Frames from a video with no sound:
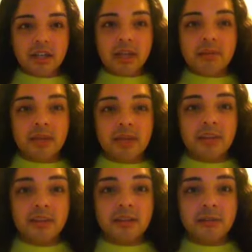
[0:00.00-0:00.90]
I
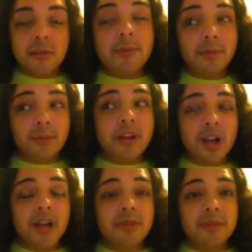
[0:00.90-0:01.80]
mean, people were
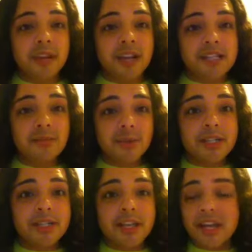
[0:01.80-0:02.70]
clocking me as a boy
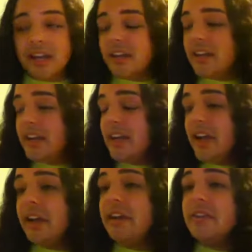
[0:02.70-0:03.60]
today,
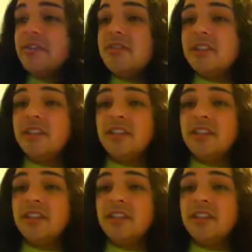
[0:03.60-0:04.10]
and